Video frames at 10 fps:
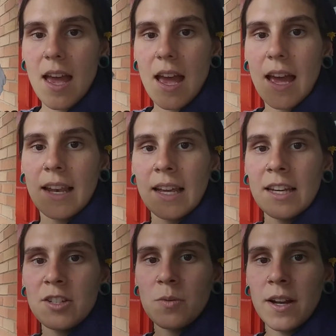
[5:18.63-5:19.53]
And
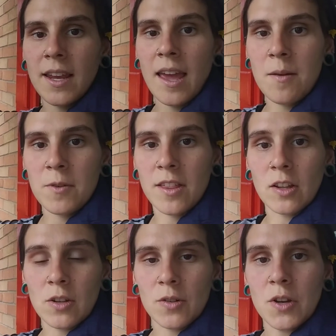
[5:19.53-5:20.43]
each one came with a
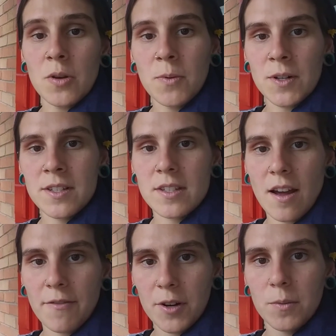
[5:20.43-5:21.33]
little newborn
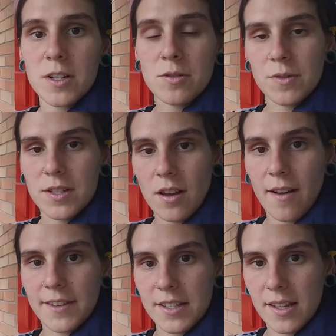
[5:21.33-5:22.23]
stuffer, which was
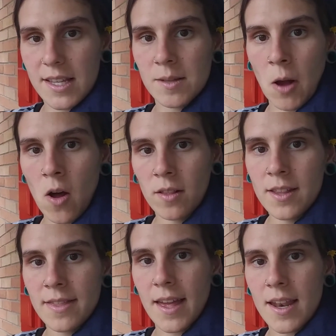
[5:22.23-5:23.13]
obviously small
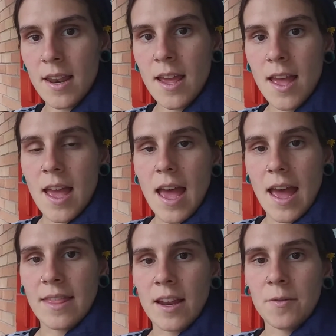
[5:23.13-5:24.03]
and thin,
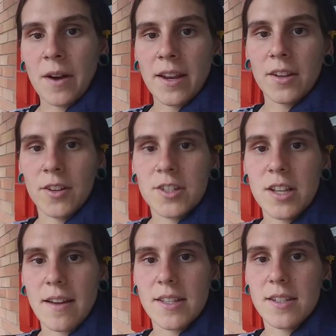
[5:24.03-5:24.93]
and then a regular
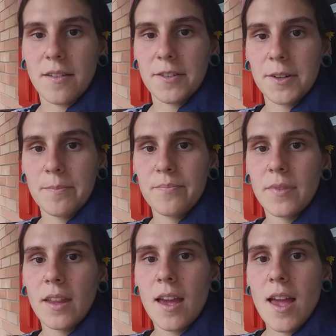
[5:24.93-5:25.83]
size stuffer.
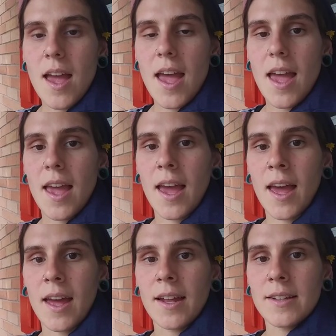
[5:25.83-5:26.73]

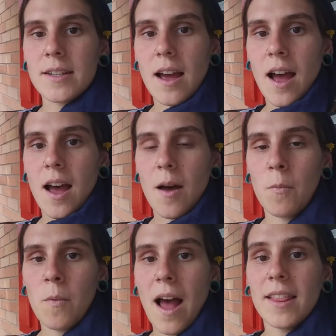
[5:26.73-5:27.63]
And
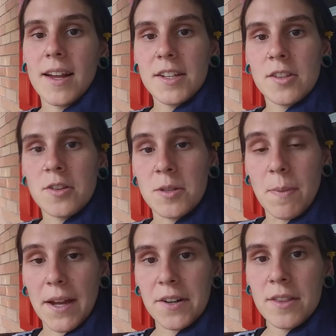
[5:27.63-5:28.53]
I liked those
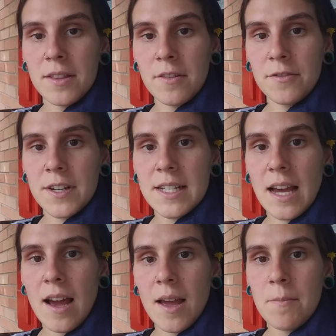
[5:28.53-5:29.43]
better than the Free
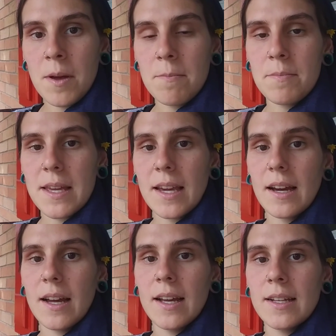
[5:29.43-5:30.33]
Time
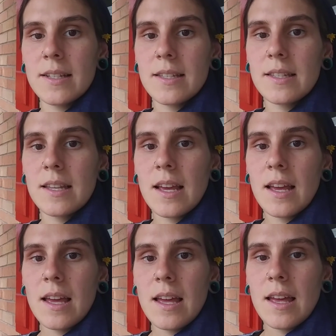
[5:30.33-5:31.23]
because
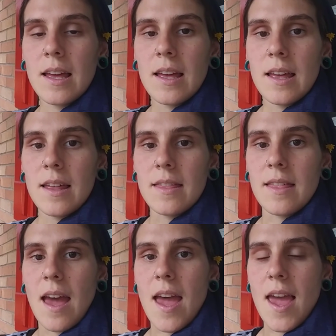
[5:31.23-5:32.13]

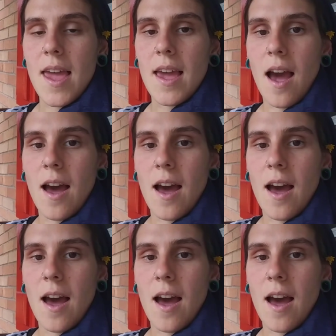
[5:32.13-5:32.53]
they